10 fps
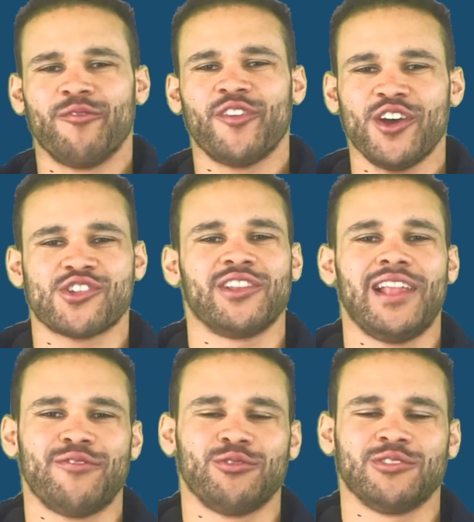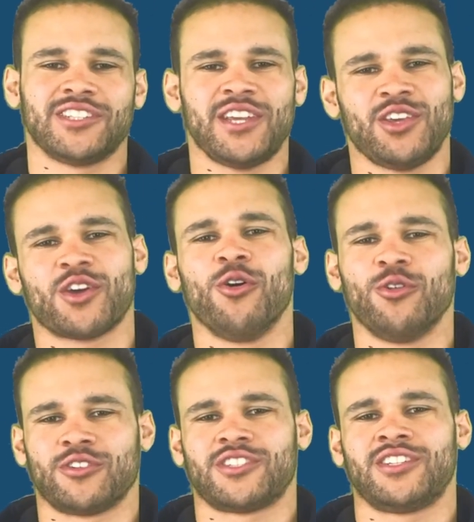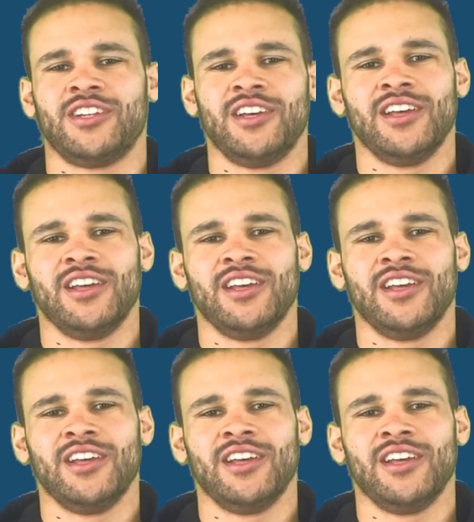inversion levels in your corks.